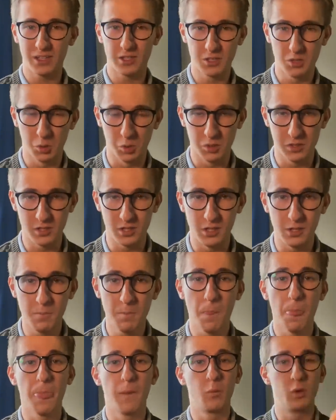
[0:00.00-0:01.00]
daughter,
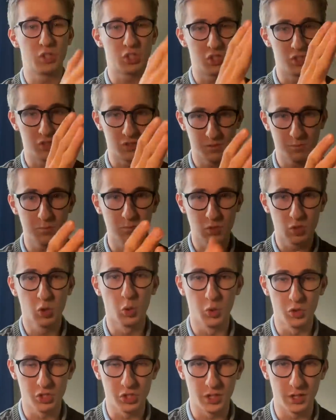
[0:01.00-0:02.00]
which is
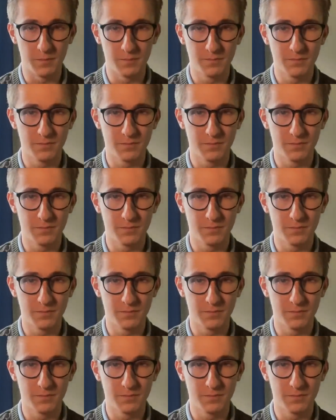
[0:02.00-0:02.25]
Georgia.